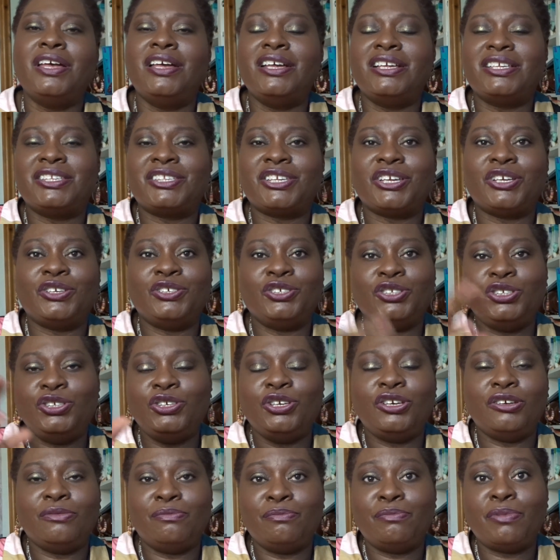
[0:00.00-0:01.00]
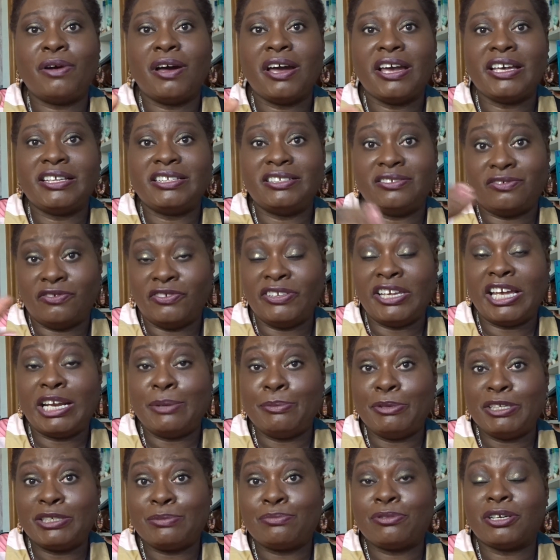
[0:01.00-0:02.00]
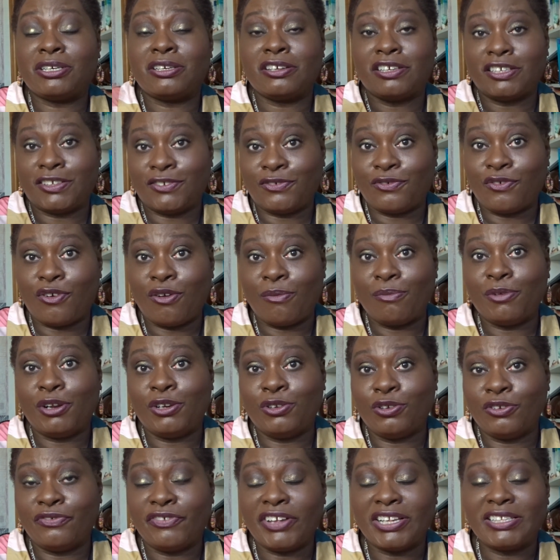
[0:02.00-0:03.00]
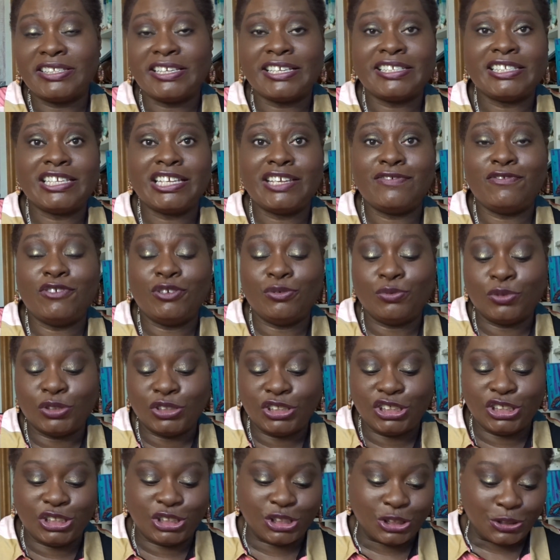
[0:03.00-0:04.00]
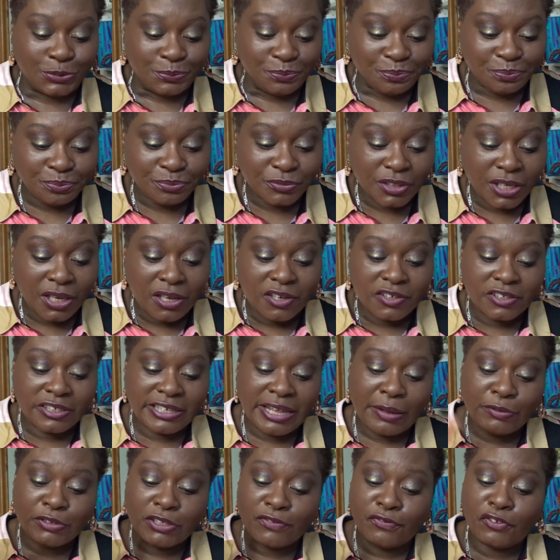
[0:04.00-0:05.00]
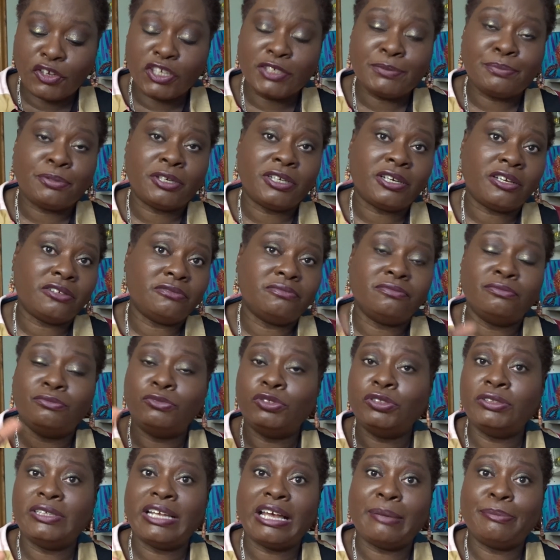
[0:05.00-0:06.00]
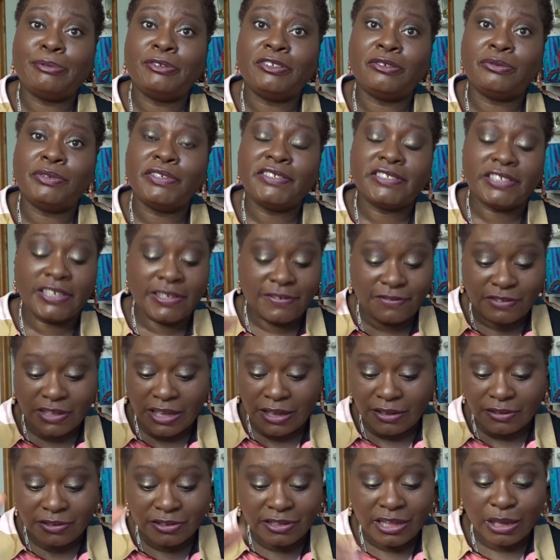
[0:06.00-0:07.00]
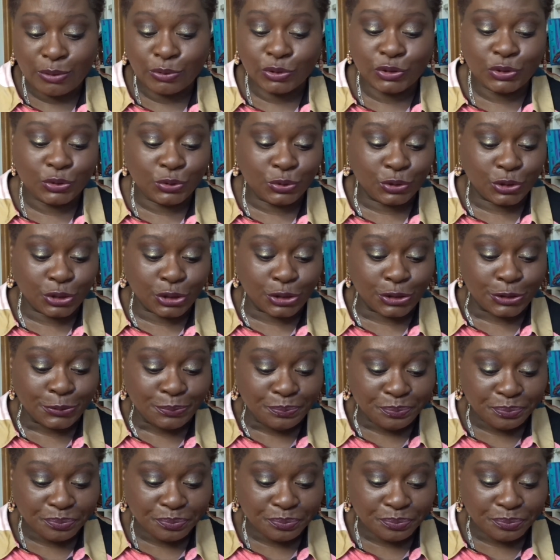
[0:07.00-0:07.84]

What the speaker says: So you can buy the Elemis products from Look Fantastic if you wanted to. So that was the first product. More than happy to receive that. That was all good.